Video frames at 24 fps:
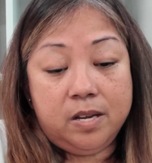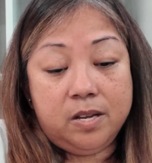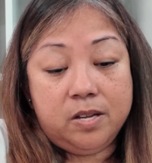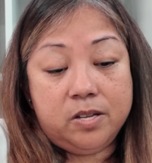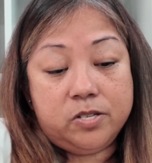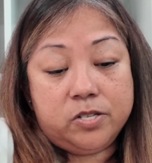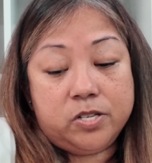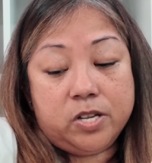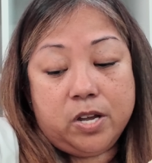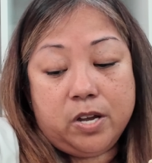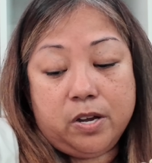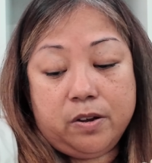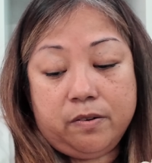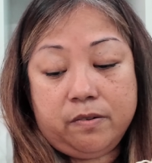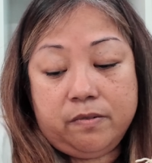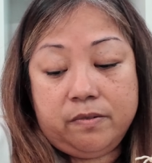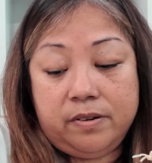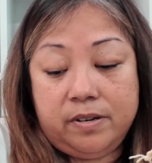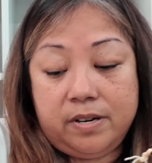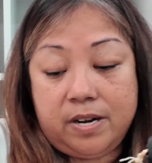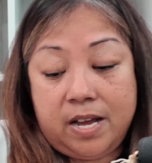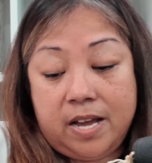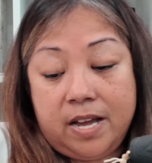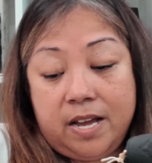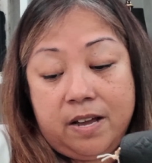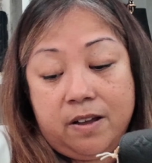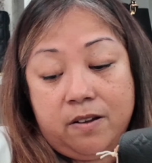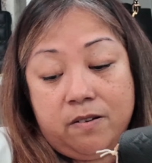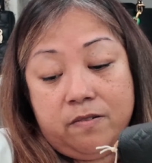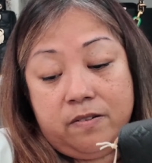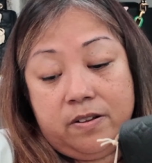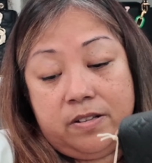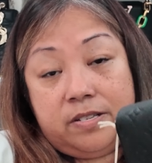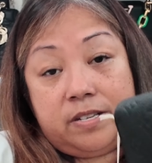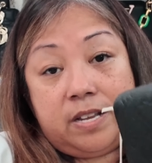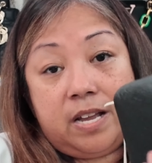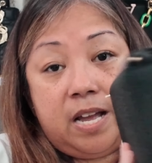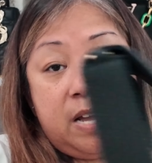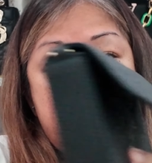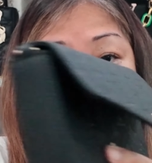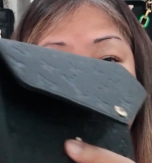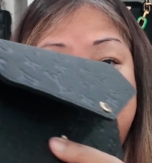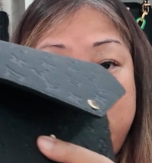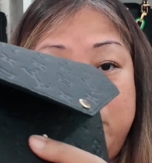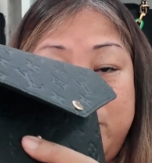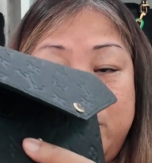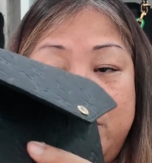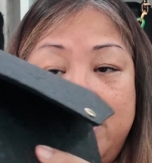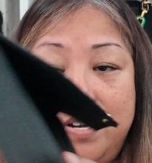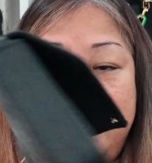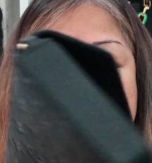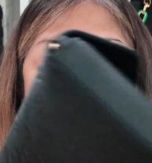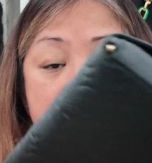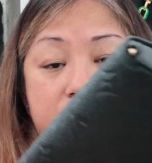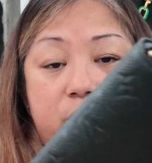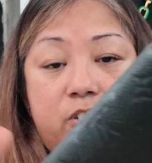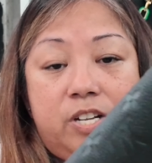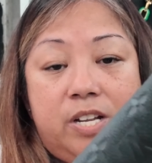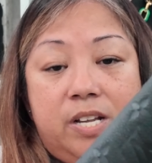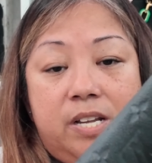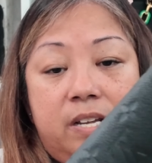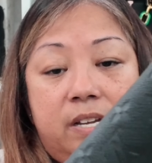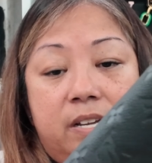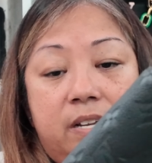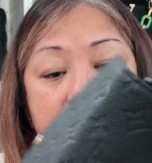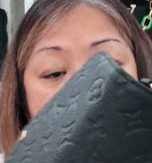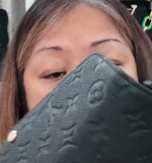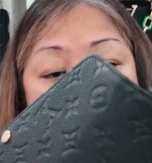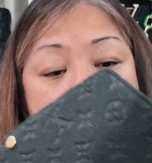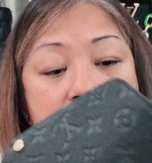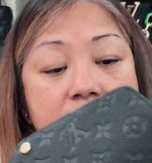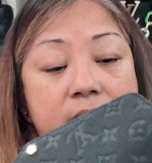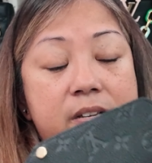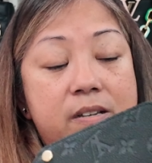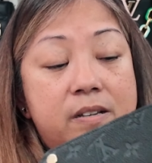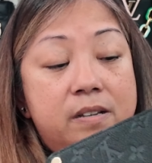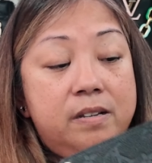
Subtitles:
So now time to put on the chain.